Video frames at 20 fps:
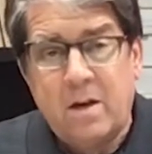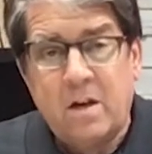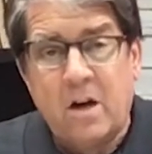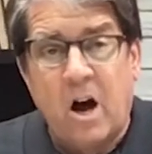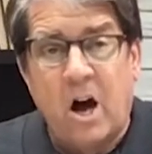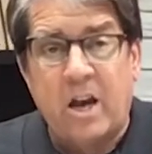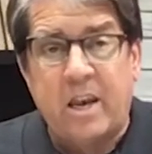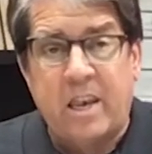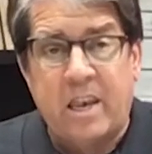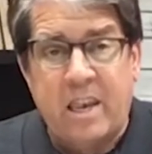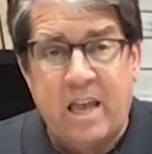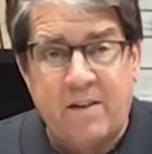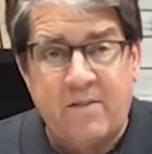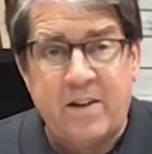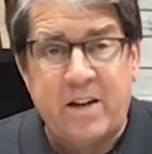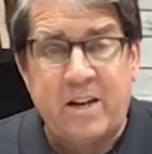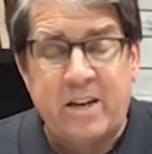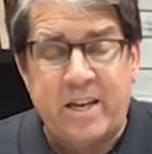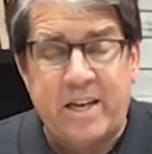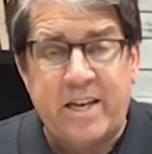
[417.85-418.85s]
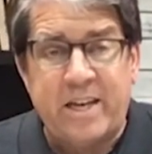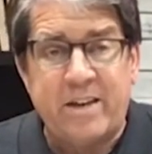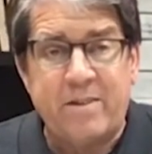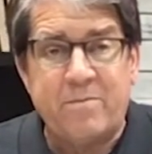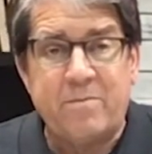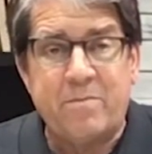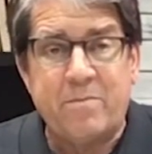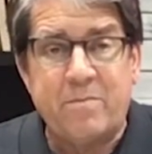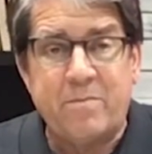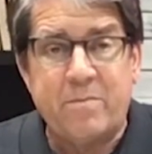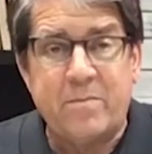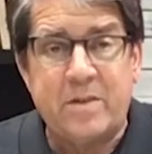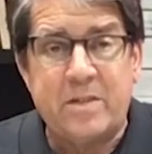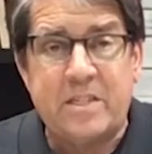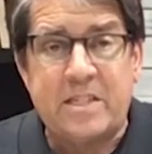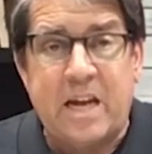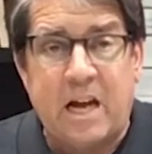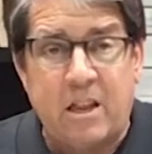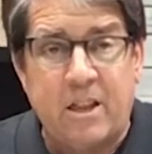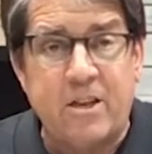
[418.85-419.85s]
God lovingly is
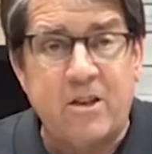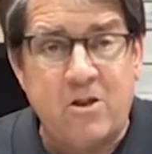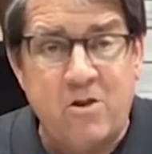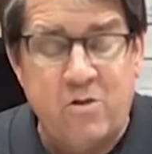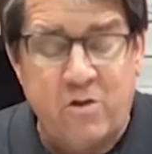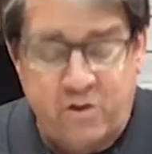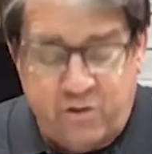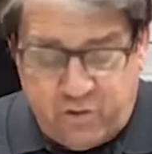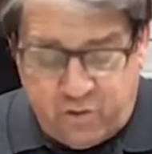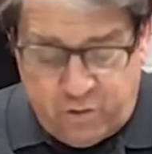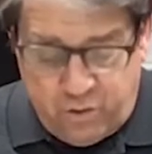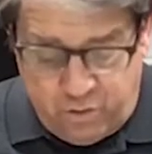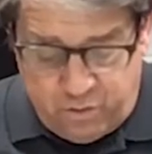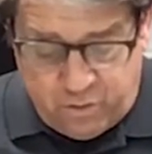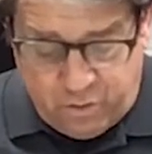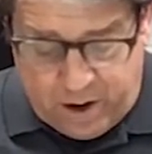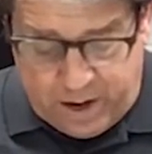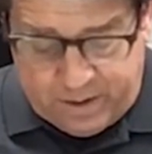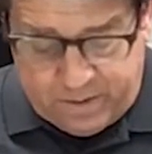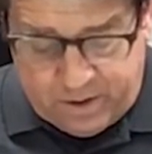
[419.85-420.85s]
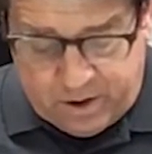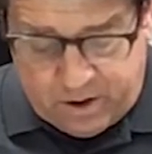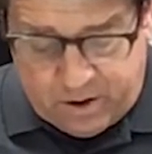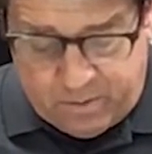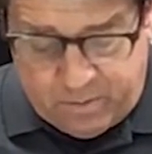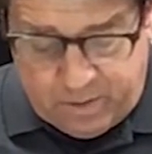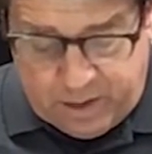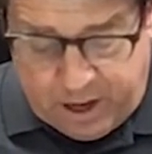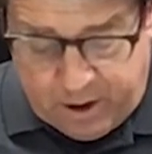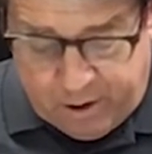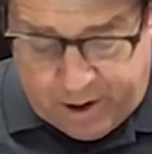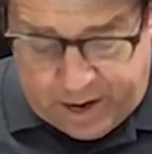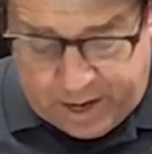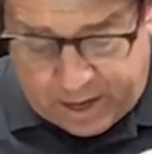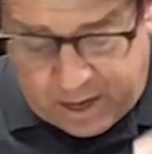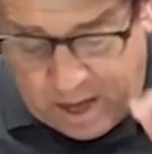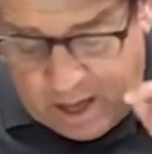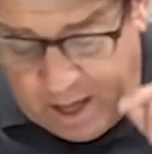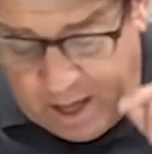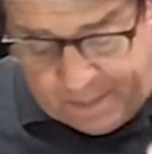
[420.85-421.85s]
telling you the truth right there. Letter
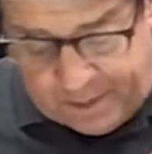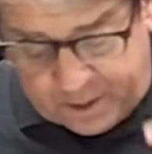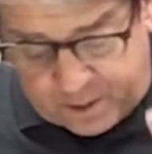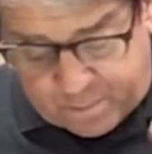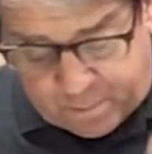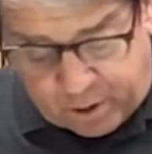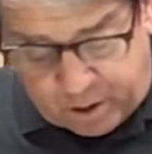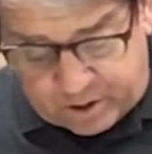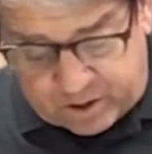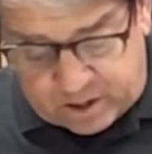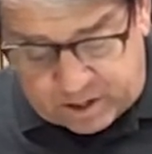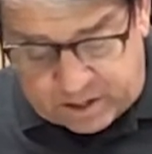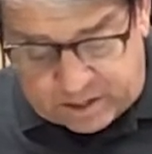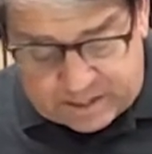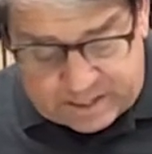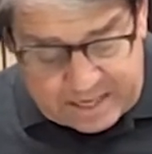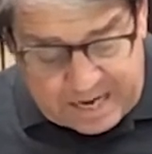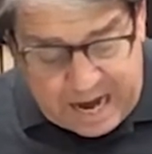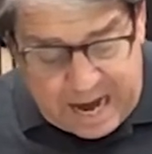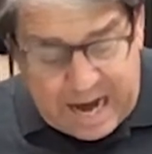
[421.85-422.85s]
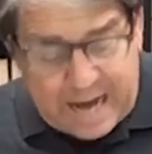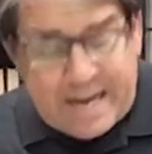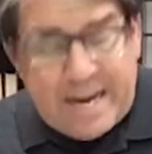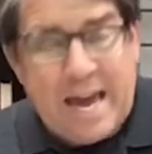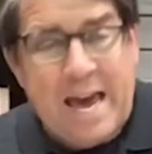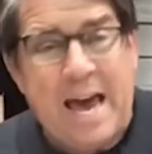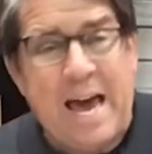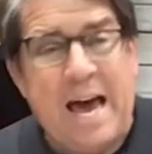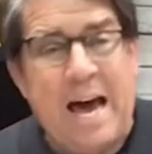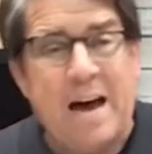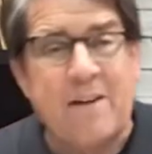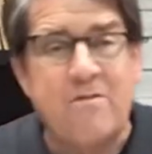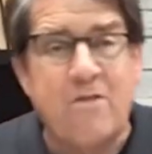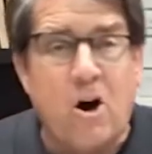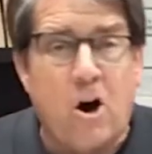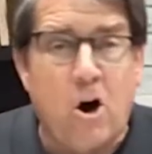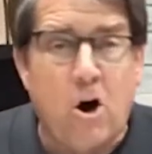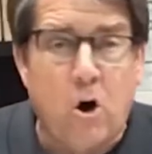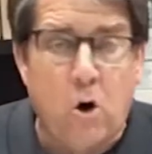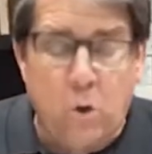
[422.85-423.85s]
A, this person does not have
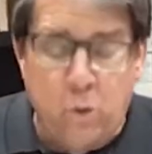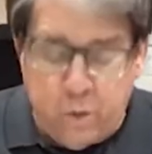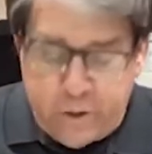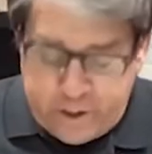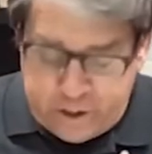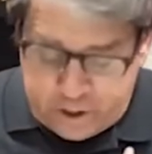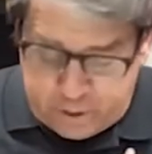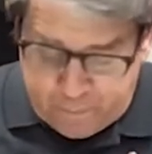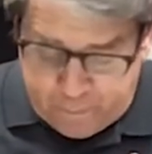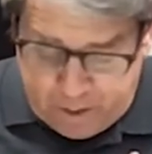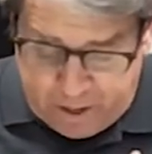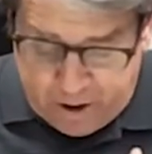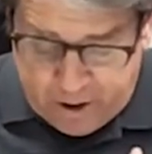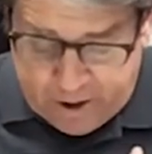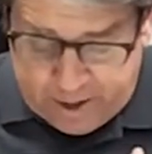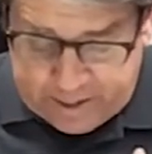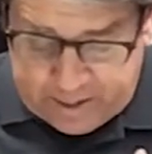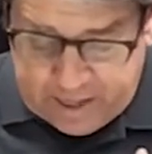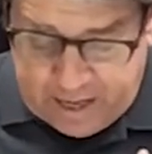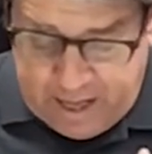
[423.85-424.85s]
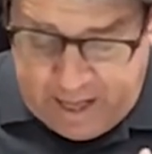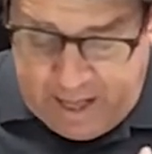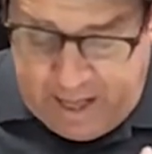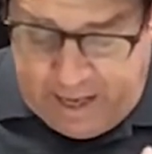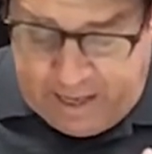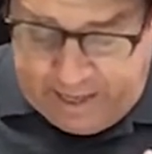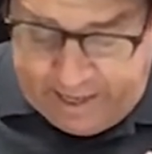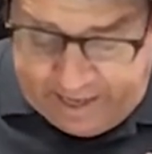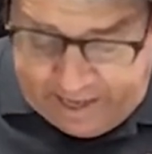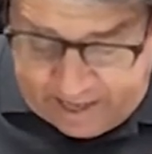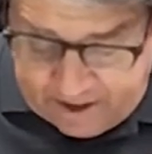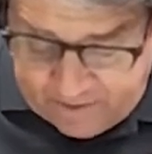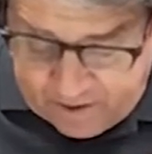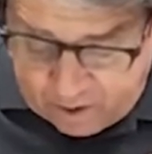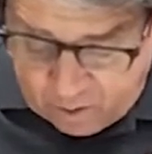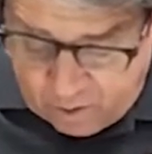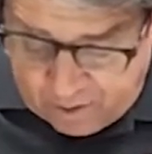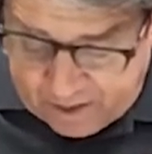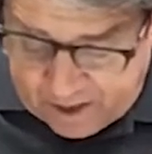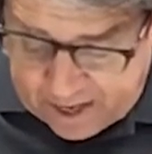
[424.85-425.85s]
the Holy Spirit
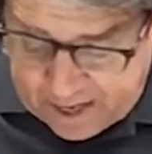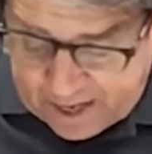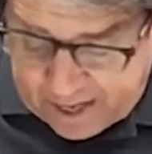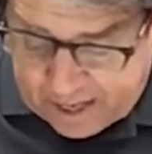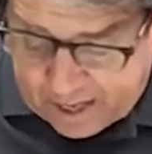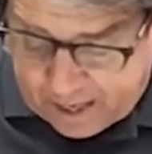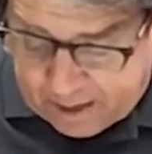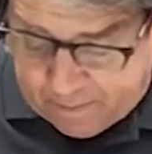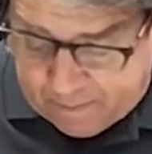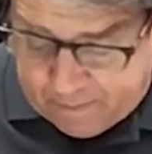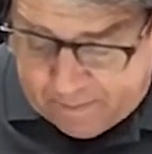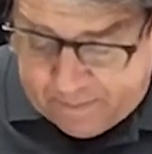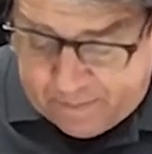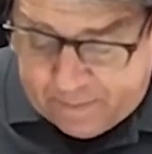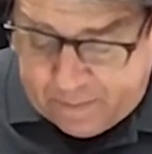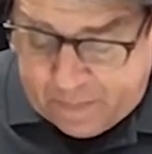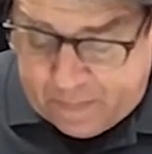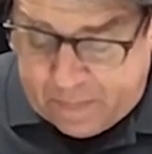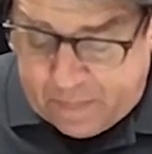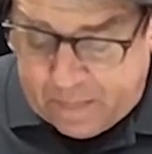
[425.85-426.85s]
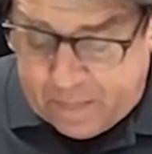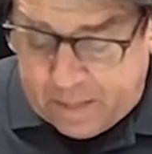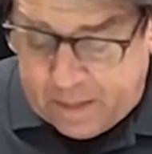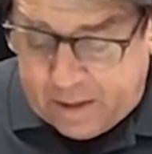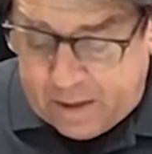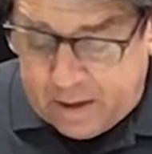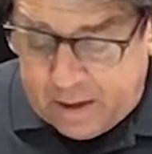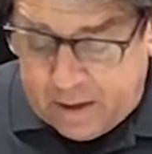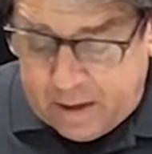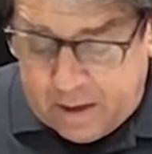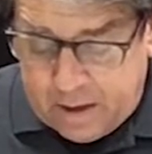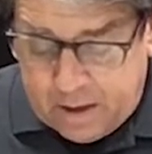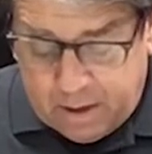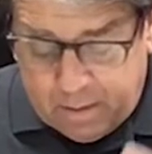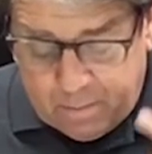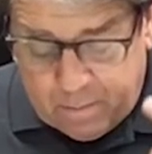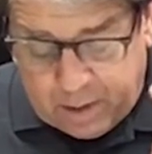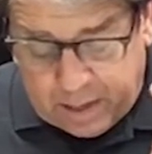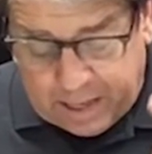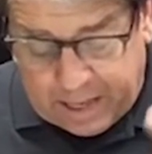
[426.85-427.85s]
living within him,
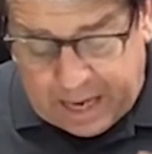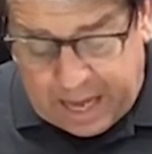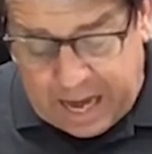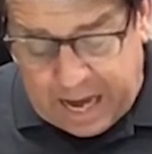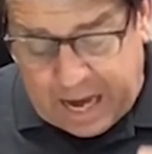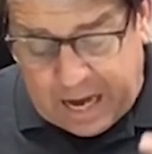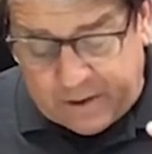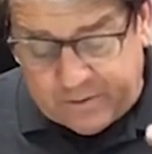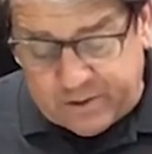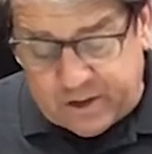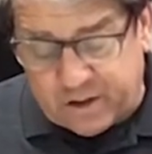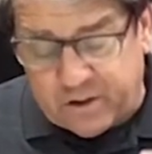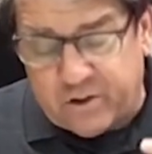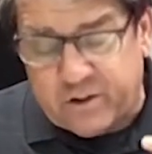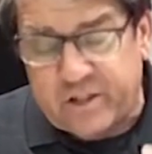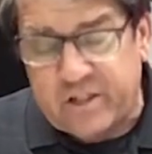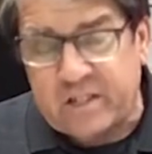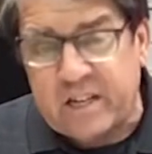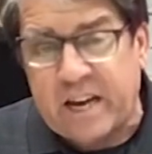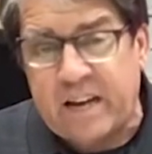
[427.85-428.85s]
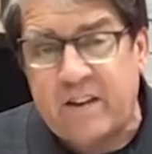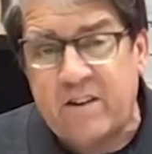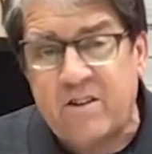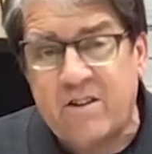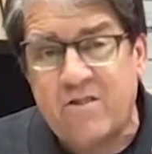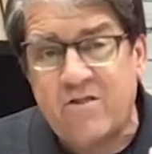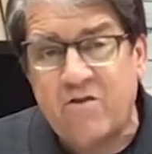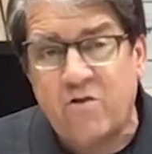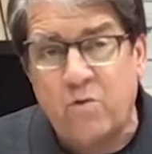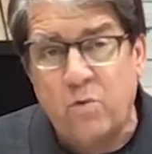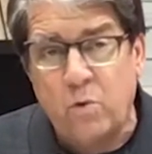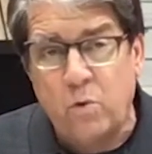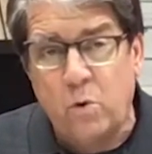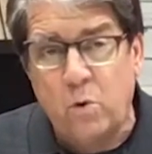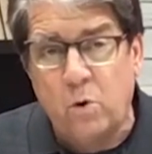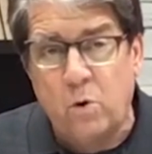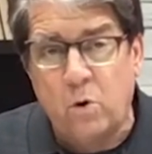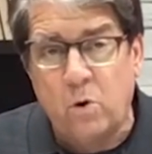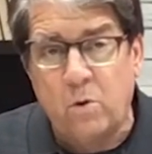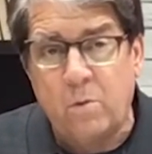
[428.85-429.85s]
but lives under Satan's
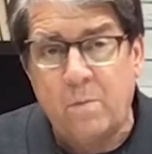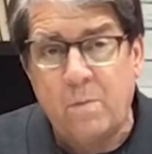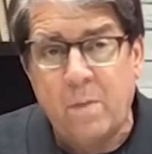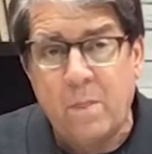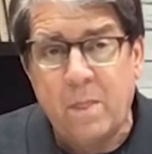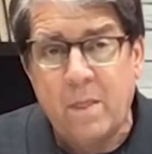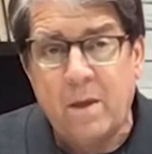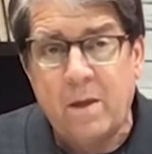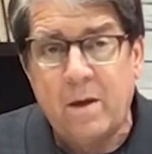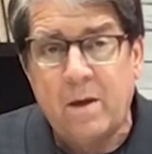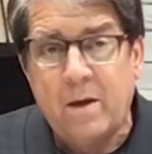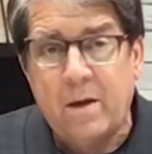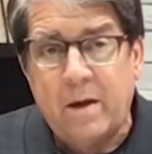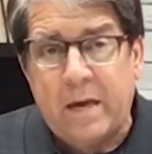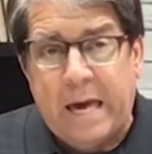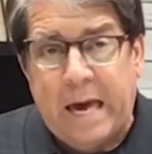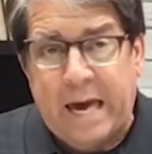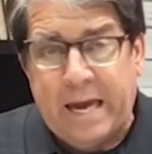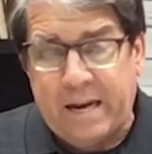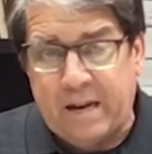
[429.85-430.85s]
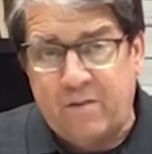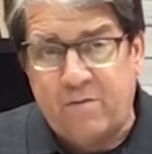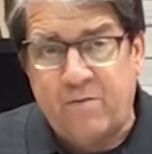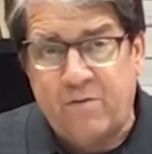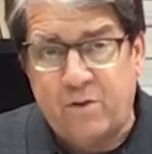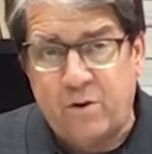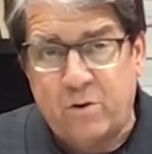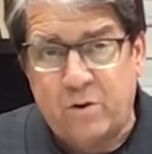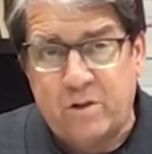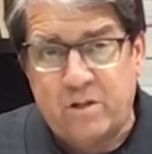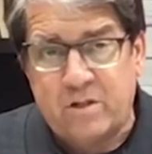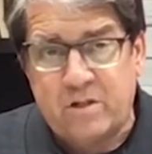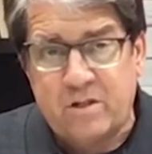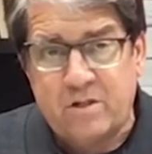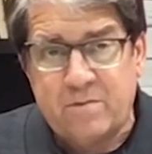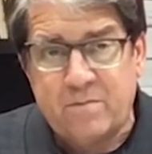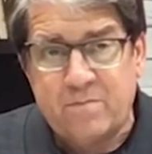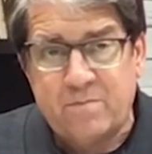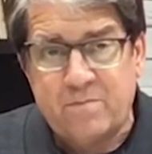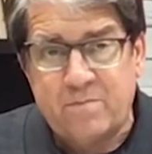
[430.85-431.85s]
rule and
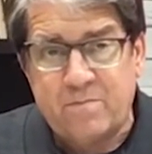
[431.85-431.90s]
influence.